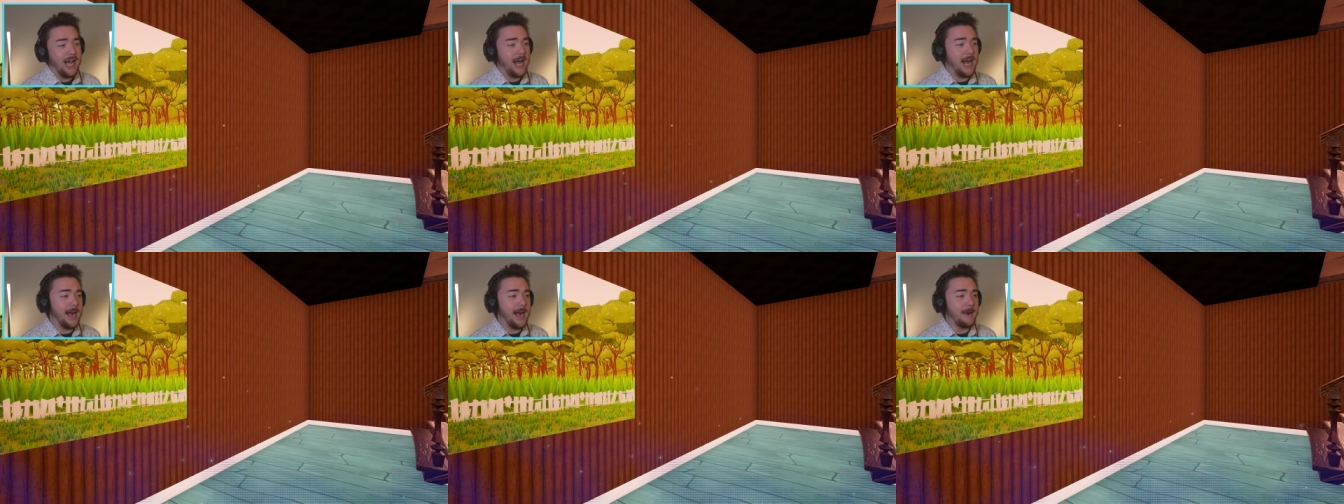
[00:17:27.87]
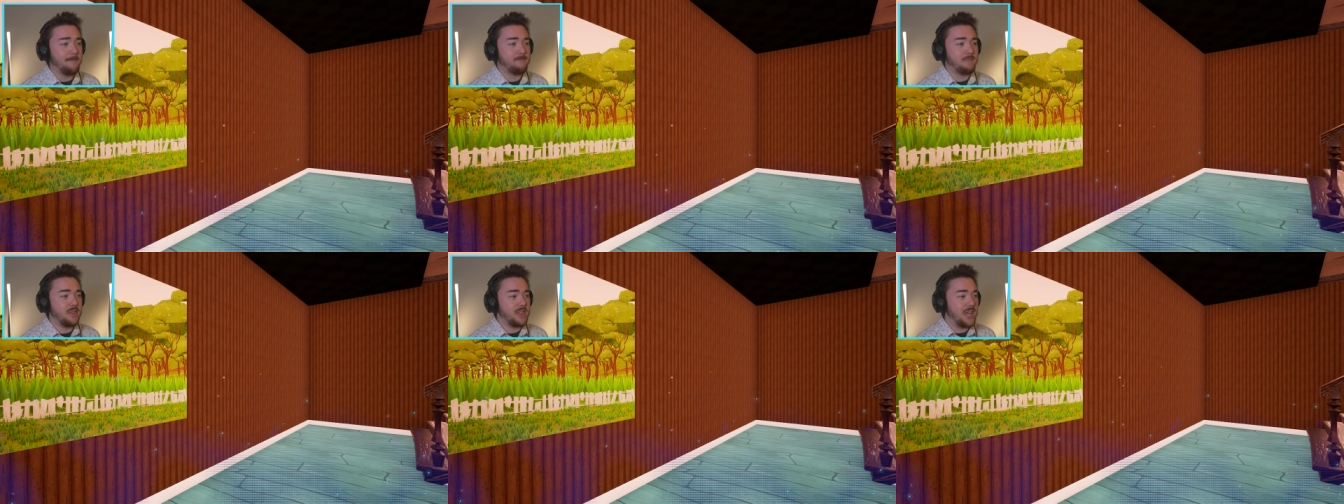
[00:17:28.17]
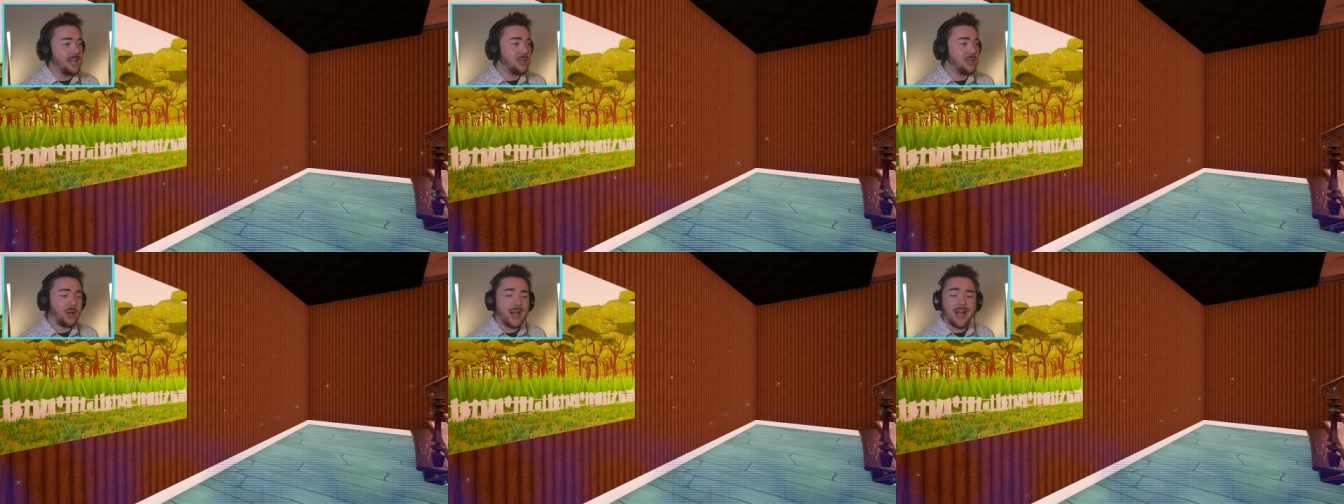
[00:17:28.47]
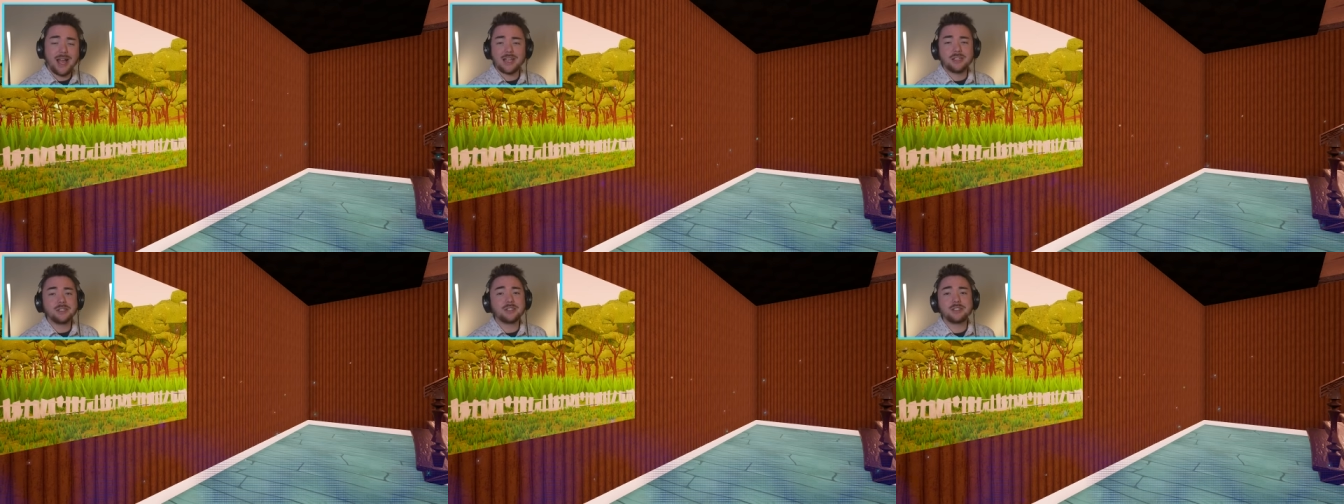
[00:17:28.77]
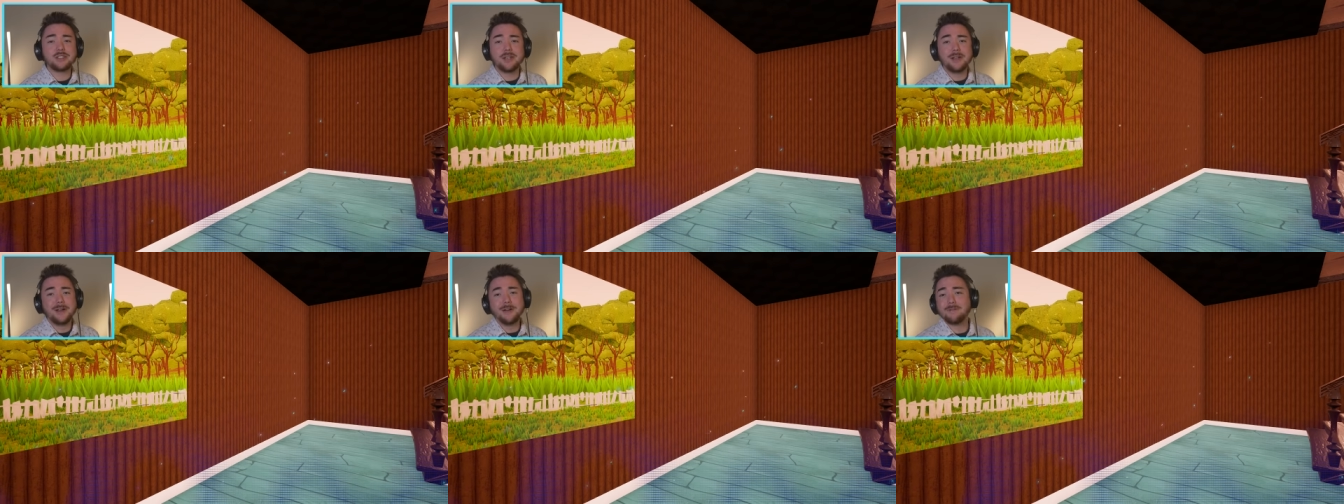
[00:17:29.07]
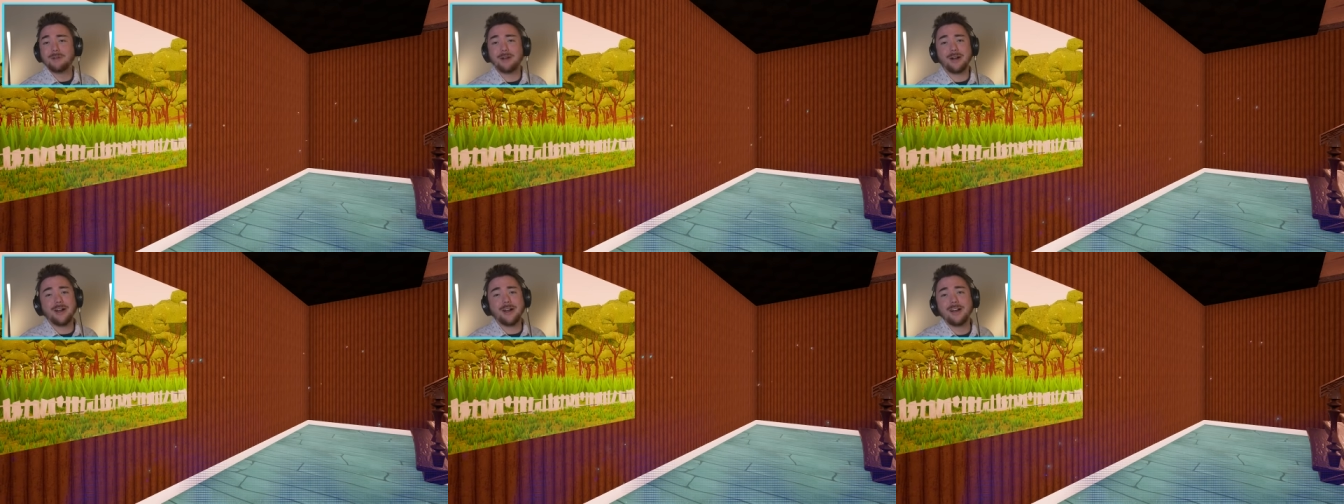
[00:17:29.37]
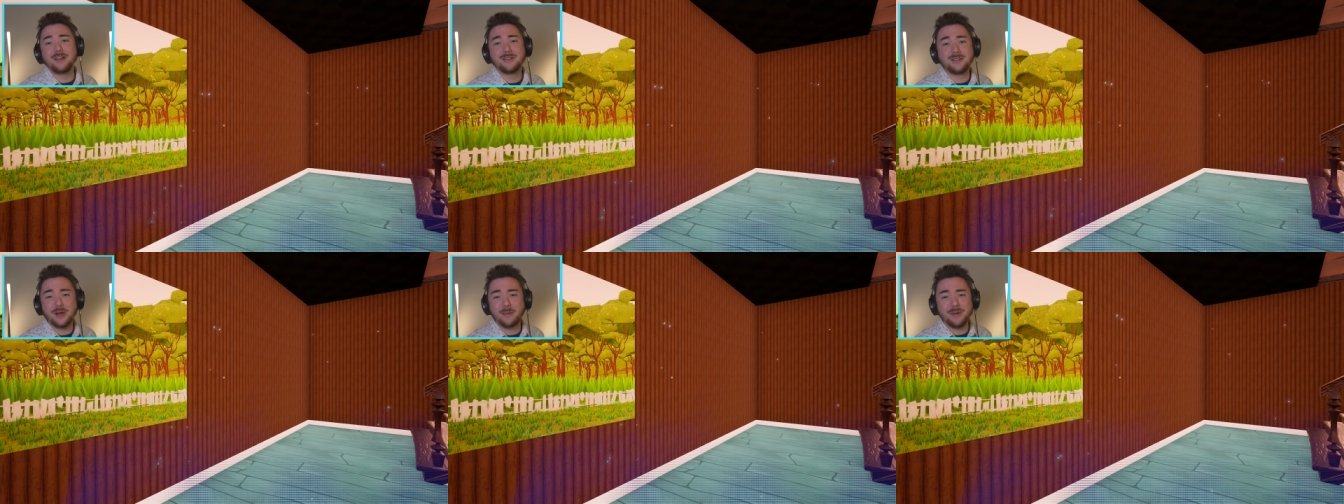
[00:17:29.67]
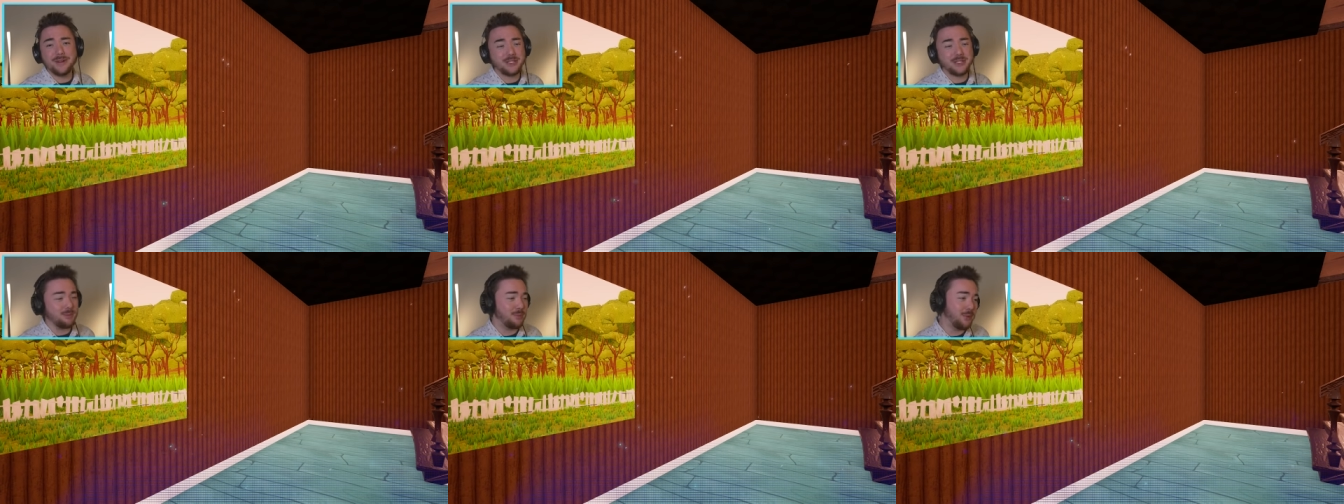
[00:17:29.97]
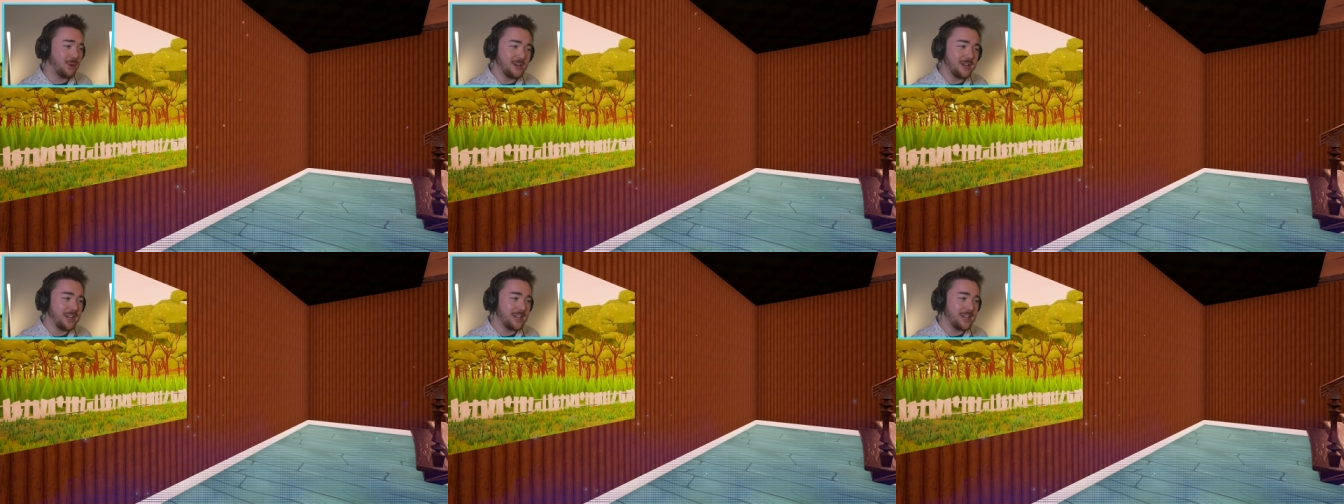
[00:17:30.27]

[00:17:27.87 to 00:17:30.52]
Thank you guys for so much support.